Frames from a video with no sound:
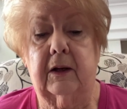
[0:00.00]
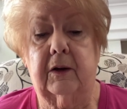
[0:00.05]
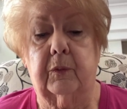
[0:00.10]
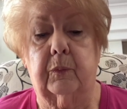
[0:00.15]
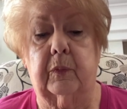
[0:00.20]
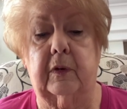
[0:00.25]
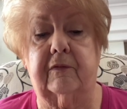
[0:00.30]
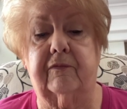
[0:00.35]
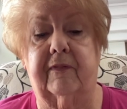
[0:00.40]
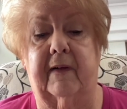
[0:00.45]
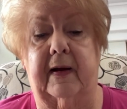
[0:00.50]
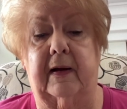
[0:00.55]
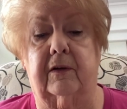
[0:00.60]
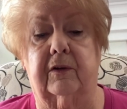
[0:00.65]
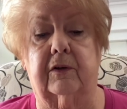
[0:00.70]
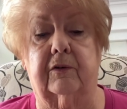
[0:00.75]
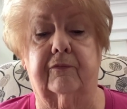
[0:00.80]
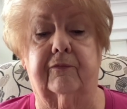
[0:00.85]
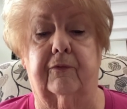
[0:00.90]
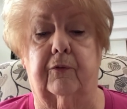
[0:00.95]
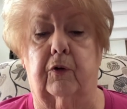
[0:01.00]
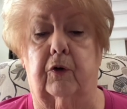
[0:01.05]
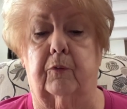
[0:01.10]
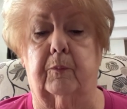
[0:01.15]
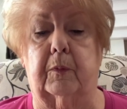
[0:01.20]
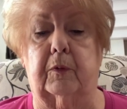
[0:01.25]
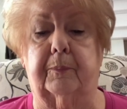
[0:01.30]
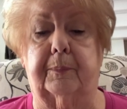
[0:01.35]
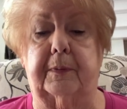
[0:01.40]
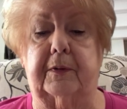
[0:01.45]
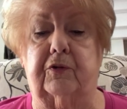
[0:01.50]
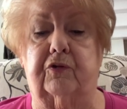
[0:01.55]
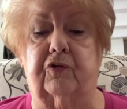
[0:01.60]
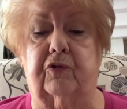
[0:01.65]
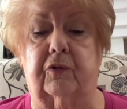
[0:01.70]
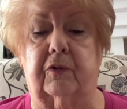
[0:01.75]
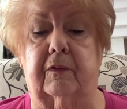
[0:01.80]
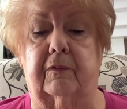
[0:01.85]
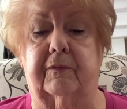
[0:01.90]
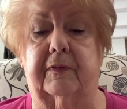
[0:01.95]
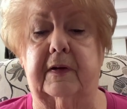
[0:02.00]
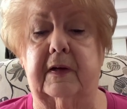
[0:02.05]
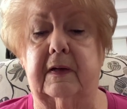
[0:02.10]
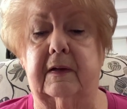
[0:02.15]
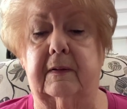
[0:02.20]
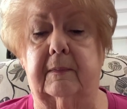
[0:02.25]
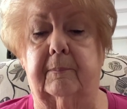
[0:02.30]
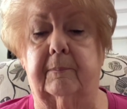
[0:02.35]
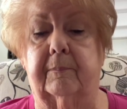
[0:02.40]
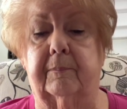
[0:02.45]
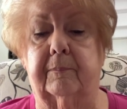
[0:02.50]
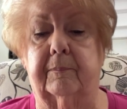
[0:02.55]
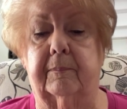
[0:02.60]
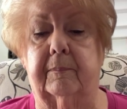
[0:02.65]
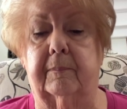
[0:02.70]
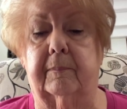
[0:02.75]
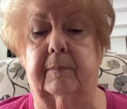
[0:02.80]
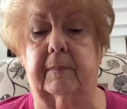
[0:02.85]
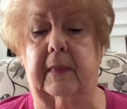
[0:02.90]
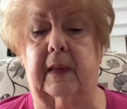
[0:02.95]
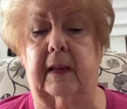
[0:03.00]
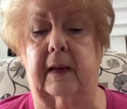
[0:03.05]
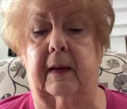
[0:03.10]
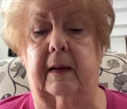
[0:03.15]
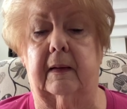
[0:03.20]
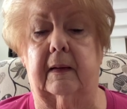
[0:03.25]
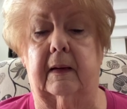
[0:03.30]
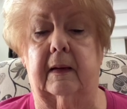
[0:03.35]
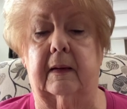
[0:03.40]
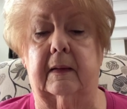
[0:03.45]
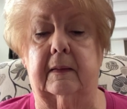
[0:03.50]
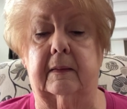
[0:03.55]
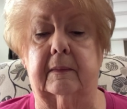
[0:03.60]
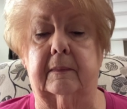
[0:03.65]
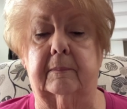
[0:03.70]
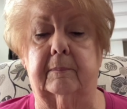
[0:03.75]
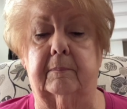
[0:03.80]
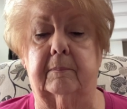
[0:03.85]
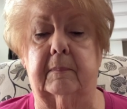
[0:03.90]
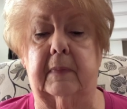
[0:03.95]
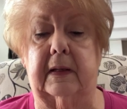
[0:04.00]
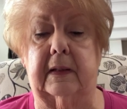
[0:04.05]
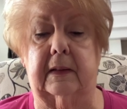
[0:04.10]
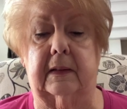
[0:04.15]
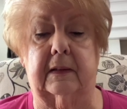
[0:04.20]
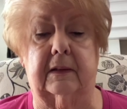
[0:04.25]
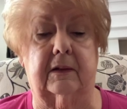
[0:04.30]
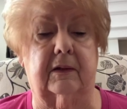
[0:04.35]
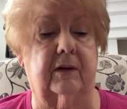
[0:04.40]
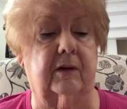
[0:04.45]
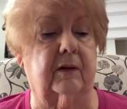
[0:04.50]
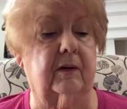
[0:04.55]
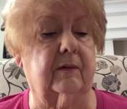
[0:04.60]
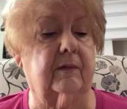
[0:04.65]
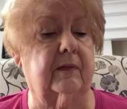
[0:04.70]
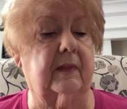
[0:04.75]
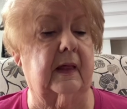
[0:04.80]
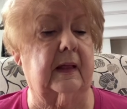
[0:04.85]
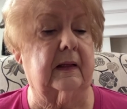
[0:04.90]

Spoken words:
we found a formal picture of him made